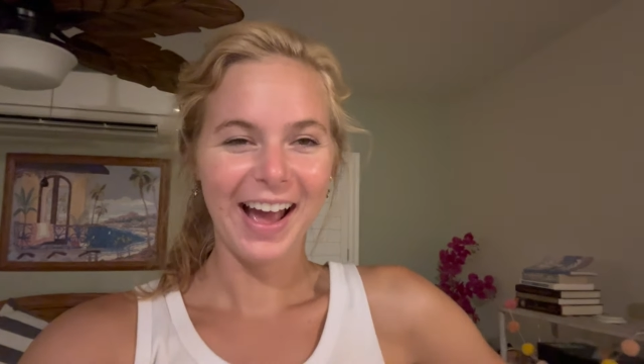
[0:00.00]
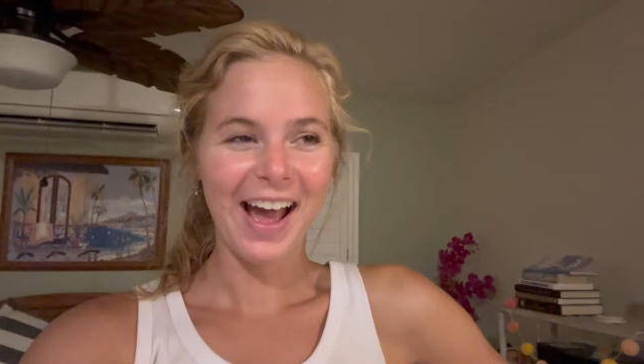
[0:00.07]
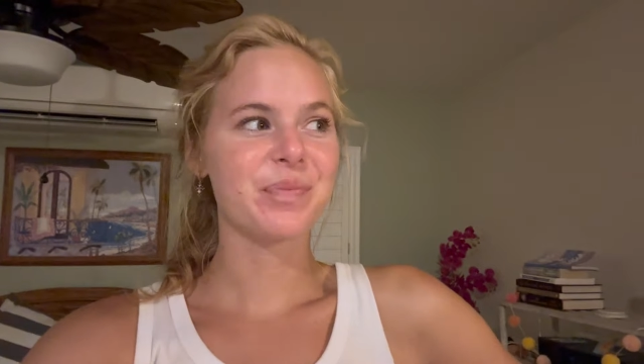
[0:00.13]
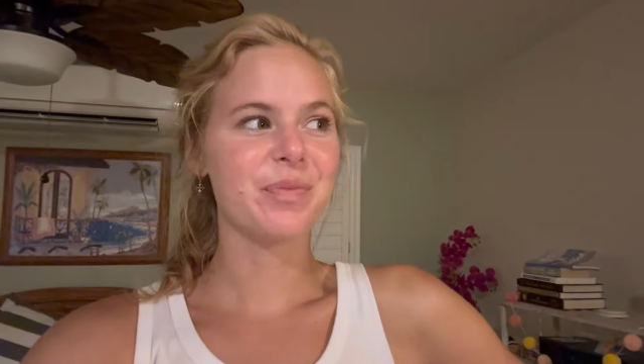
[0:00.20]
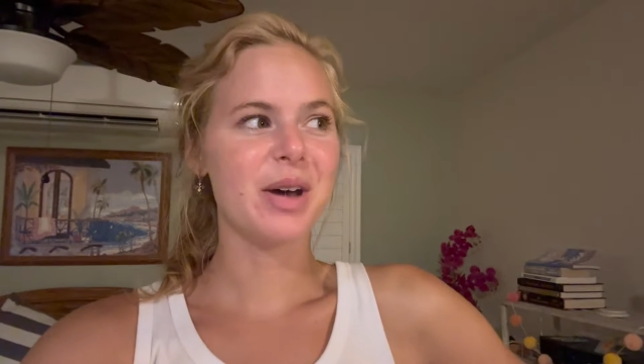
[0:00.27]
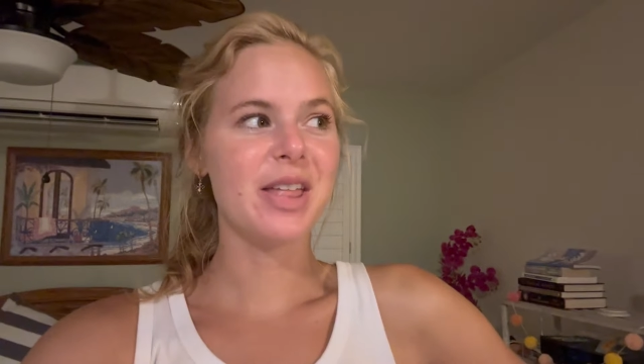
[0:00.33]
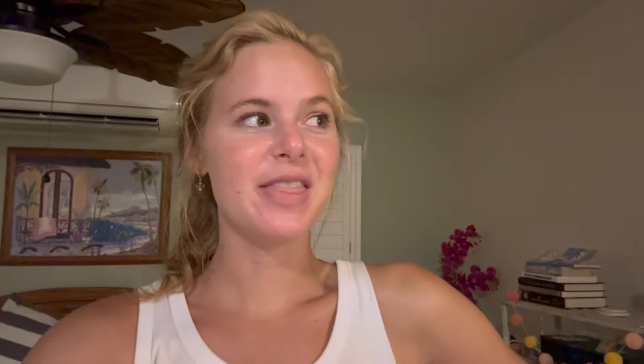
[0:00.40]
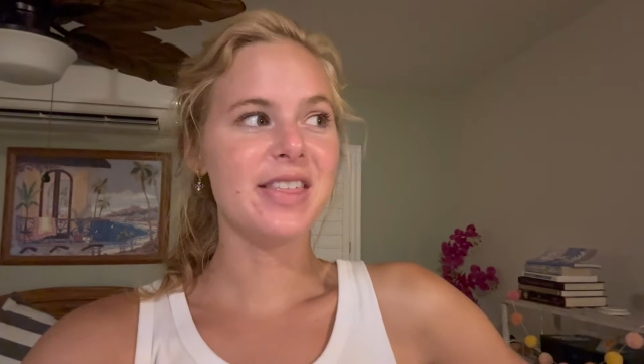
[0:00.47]

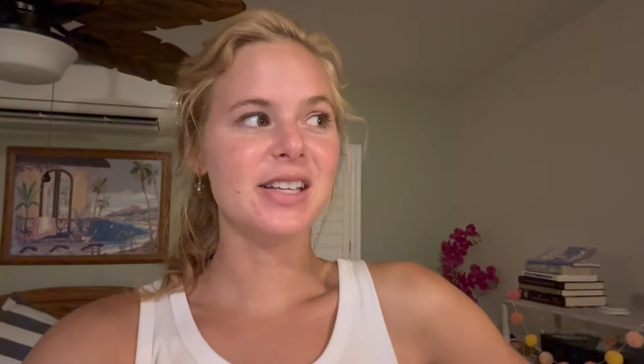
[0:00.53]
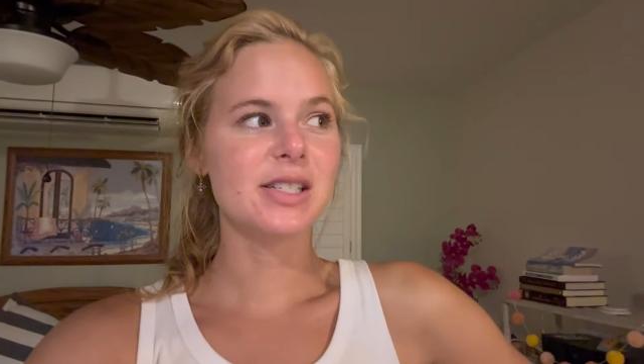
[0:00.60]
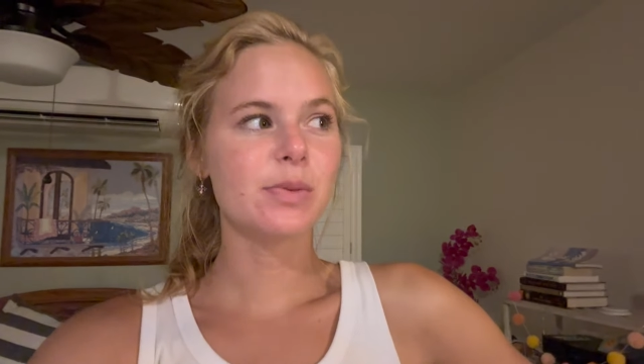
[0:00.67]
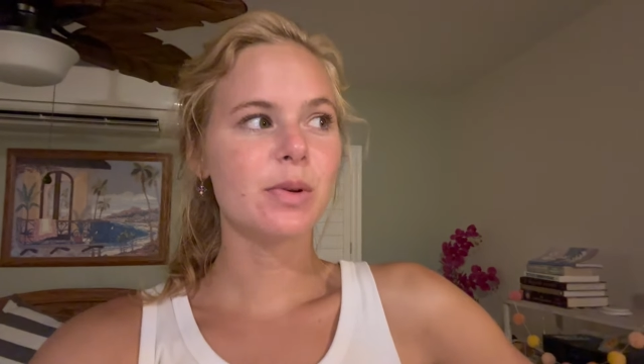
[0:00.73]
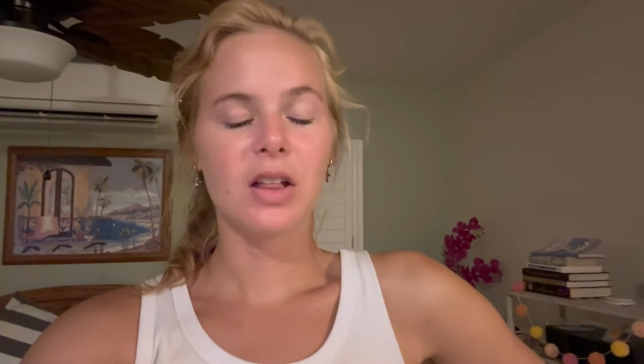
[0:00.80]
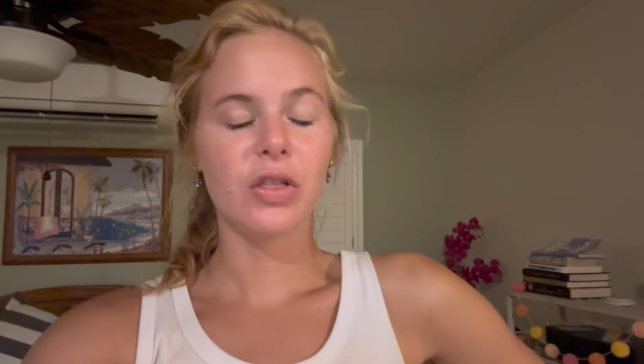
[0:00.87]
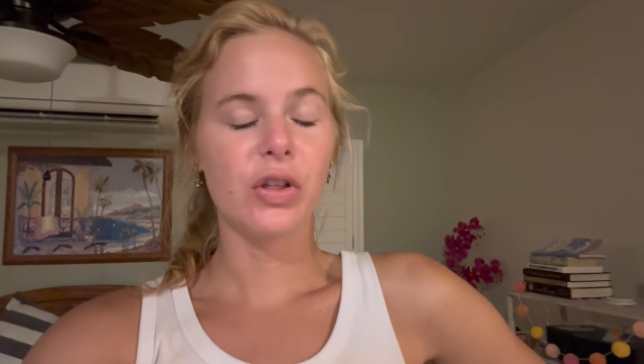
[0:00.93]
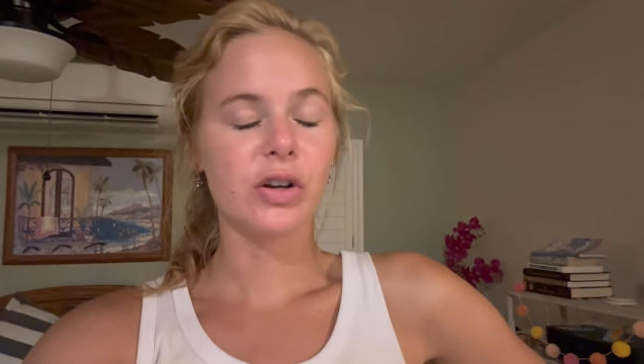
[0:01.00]
But this
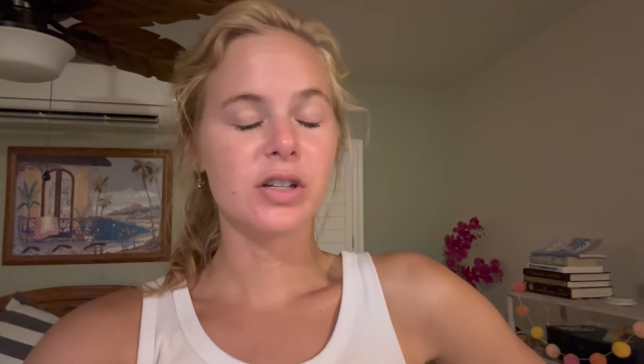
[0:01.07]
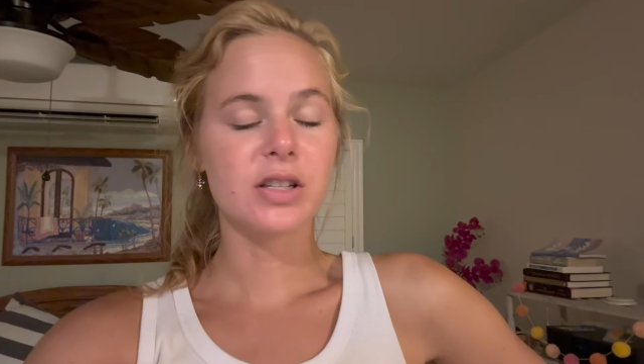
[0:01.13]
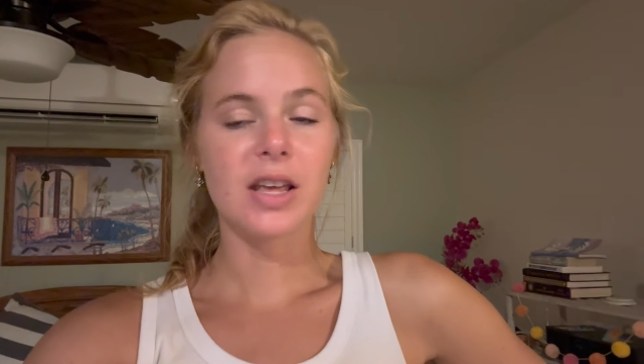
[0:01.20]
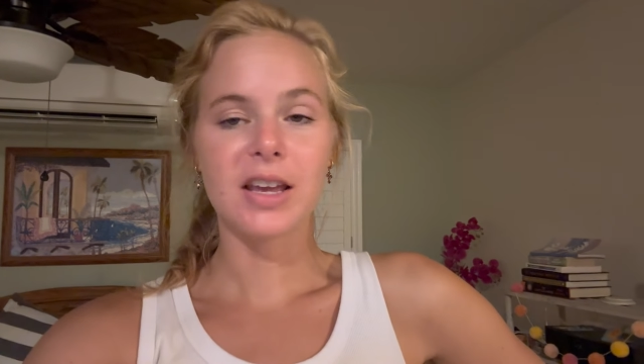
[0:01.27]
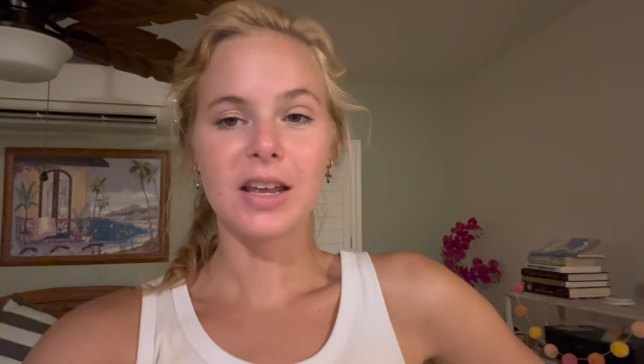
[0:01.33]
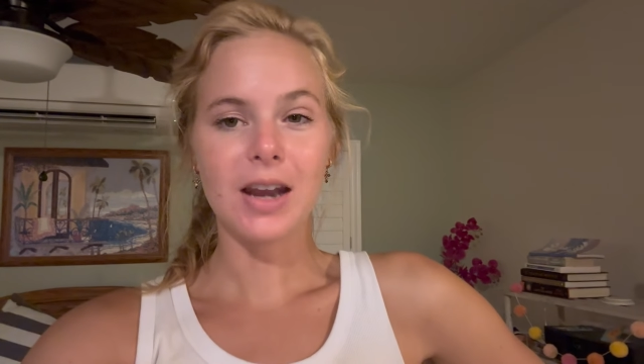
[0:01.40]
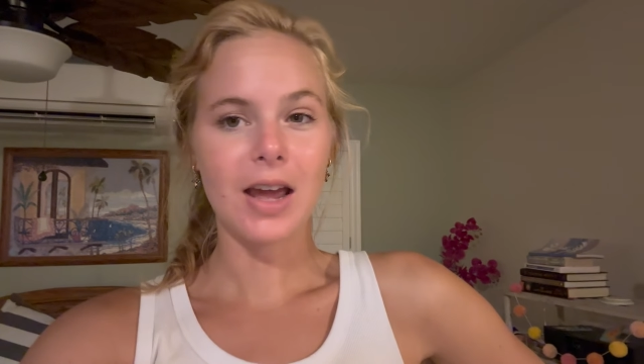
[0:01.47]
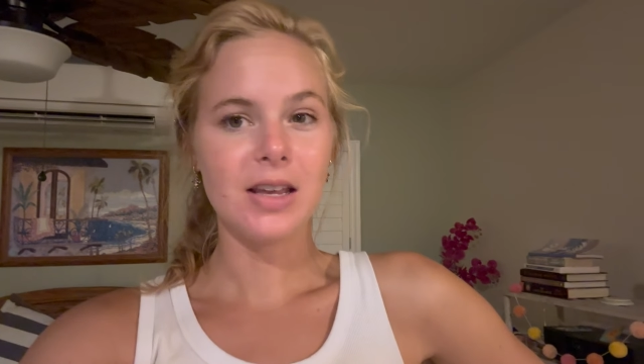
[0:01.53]
one looked
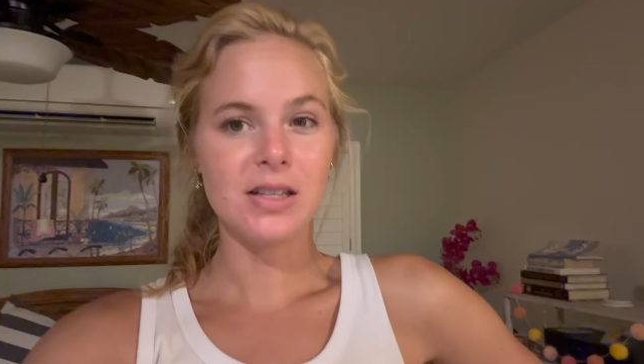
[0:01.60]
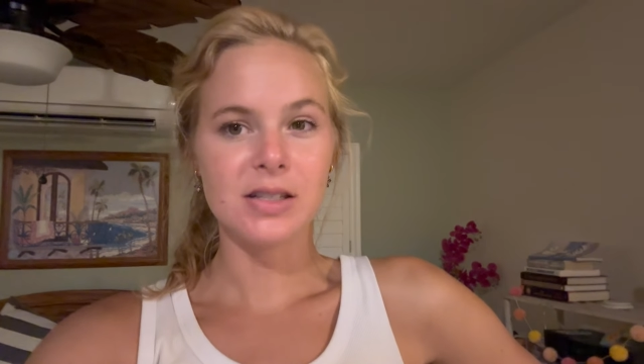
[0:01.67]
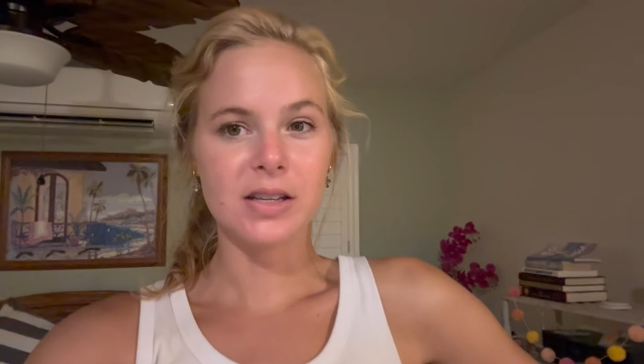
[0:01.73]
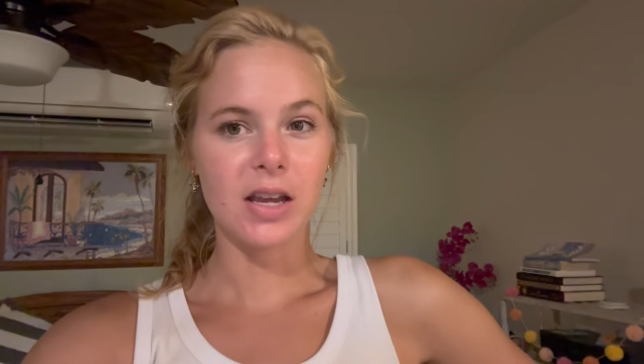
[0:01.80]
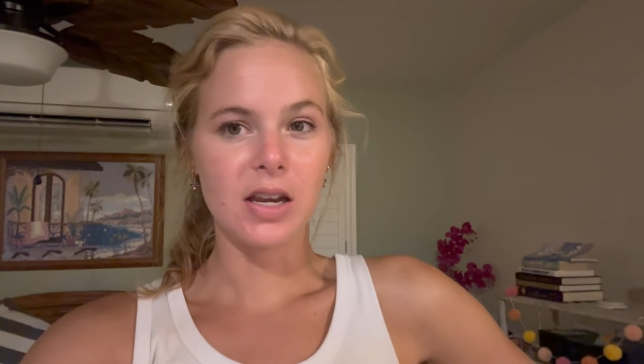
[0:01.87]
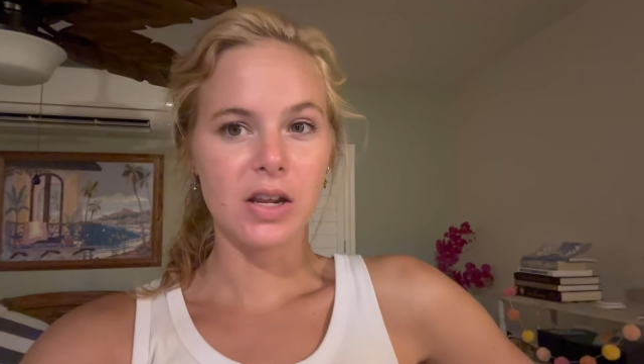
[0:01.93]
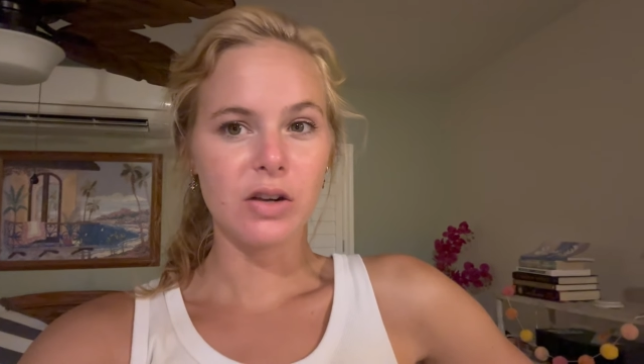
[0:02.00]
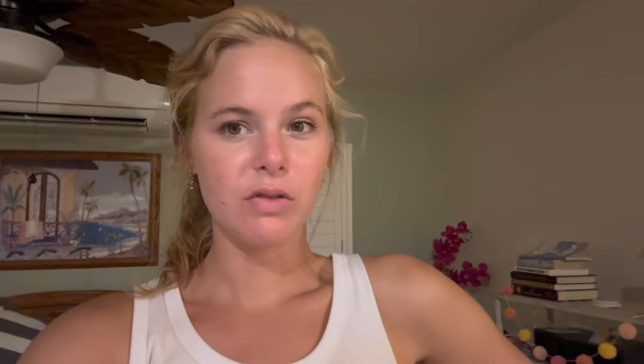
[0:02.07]
like an ice
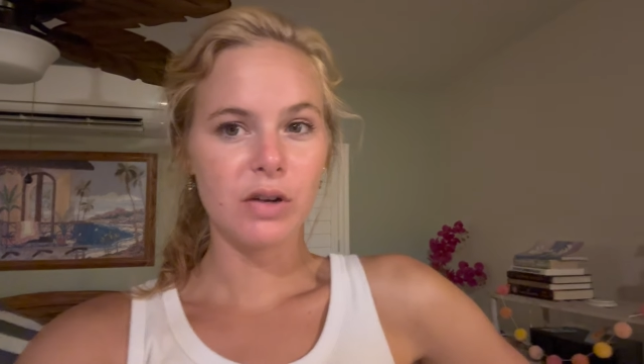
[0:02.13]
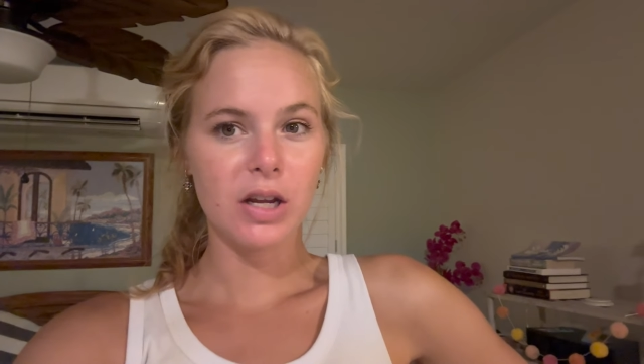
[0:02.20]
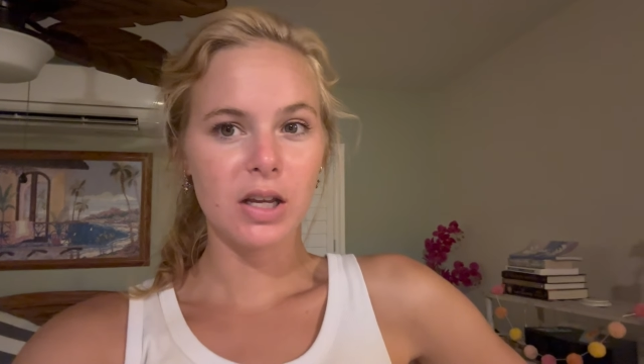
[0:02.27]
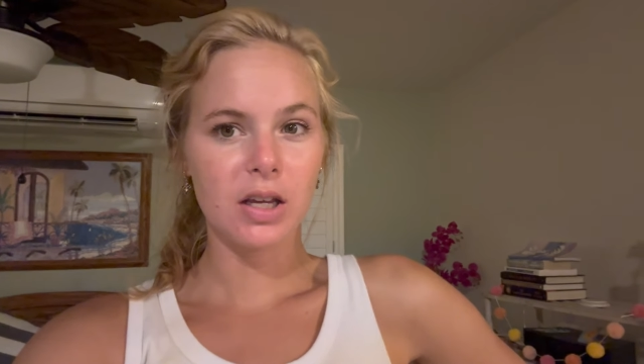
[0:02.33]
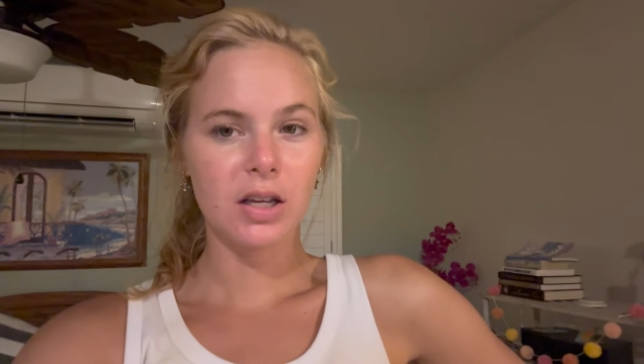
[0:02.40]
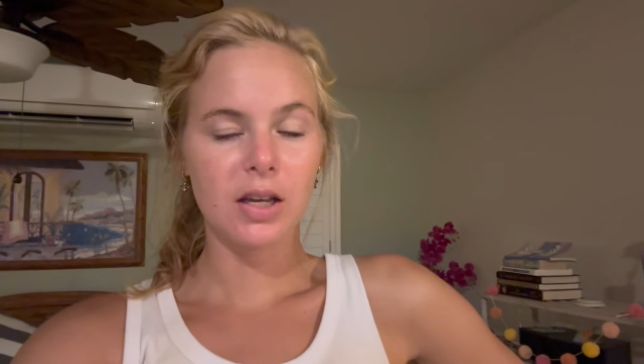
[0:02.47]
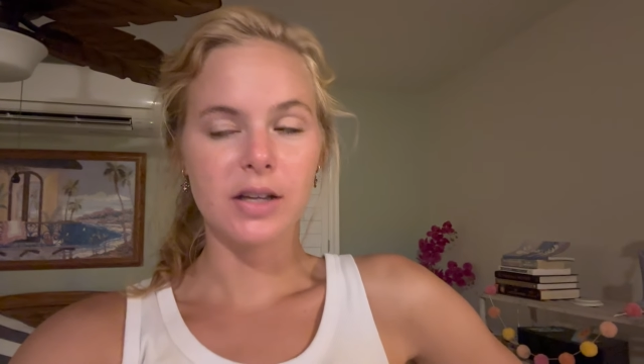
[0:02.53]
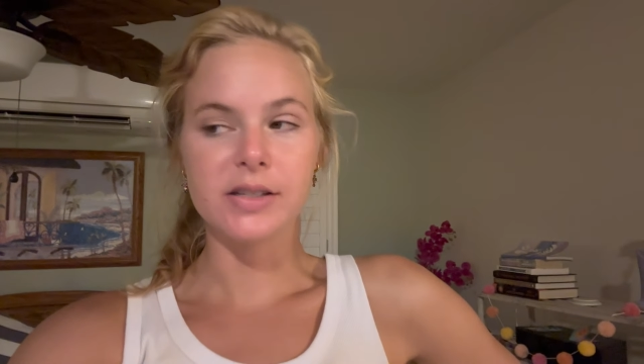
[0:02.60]
skating
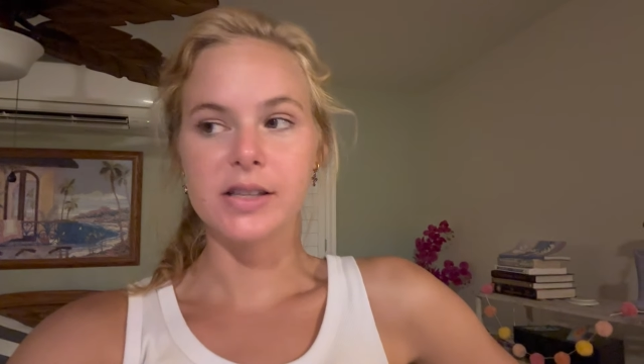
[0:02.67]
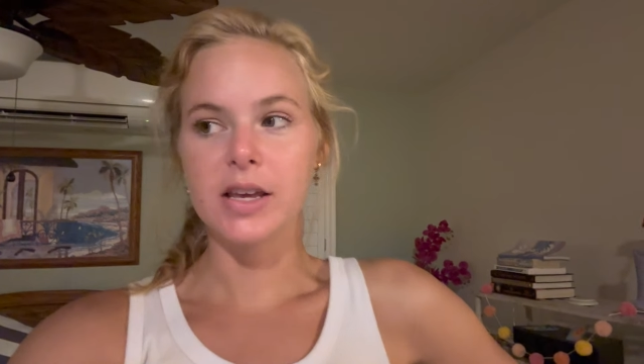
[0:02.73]
rink because